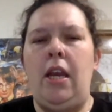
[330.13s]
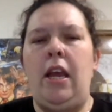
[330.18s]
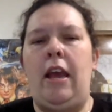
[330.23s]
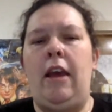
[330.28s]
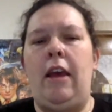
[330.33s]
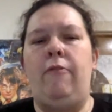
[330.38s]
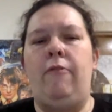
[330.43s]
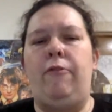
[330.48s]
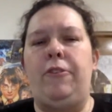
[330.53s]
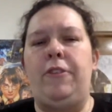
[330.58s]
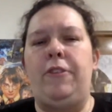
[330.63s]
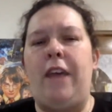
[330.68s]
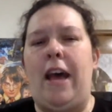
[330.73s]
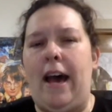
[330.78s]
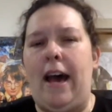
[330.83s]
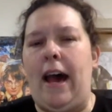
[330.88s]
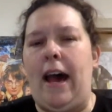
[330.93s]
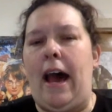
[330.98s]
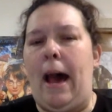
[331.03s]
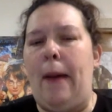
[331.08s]
And for
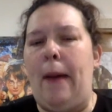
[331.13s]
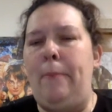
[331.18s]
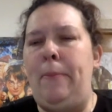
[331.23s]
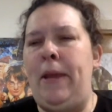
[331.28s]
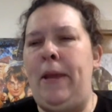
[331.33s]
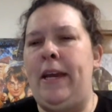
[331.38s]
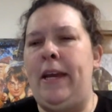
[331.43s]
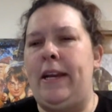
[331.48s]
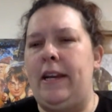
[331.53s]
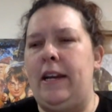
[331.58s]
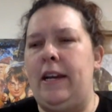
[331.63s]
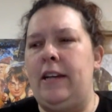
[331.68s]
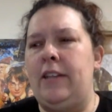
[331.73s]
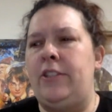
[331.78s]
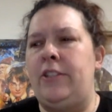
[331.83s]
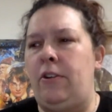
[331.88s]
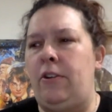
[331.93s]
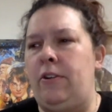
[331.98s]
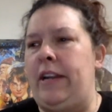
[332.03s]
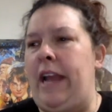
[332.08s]
that, I pick a
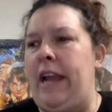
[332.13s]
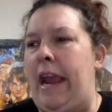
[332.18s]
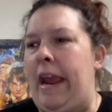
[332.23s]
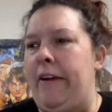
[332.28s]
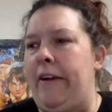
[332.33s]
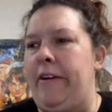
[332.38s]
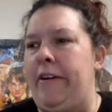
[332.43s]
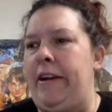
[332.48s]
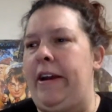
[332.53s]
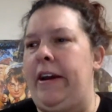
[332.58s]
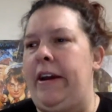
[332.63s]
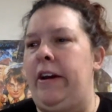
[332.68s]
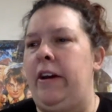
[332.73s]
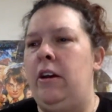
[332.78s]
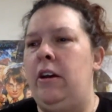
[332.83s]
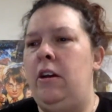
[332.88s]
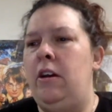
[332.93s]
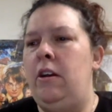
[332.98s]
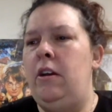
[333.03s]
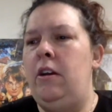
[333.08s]
certain area
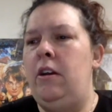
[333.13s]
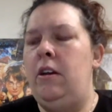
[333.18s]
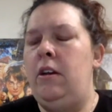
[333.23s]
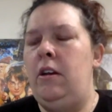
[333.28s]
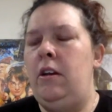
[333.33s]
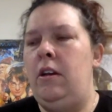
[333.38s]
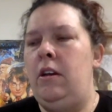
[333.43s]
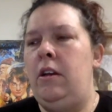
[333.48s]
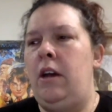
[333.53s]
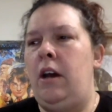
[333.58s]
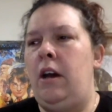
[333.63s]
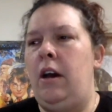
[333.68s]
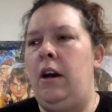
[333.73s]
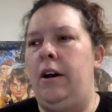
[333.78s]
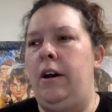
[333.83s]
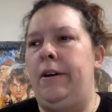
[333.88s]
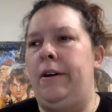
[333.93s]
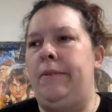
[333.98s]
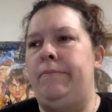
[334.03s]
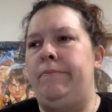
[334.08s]

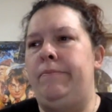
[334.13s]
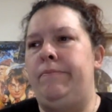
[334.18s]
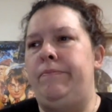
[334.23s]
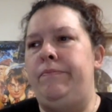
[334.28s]
um,